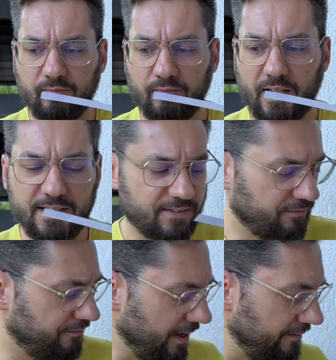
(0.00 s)
It's
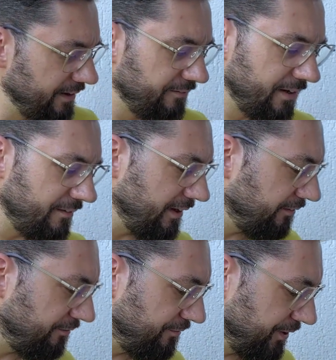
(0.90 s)
very, very
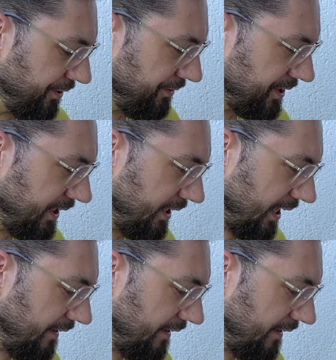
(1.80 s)
fruity,